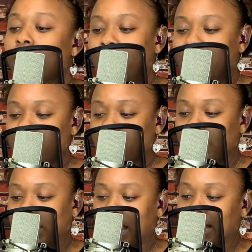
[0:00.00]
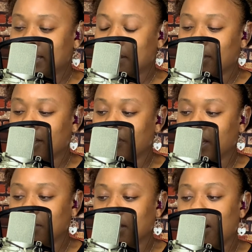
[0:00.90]
Mind you, he has a big
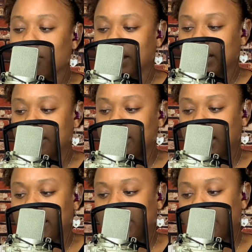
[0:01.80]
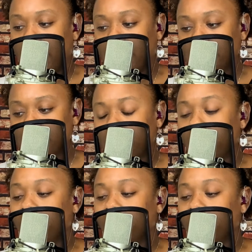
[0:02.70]
family already that he has a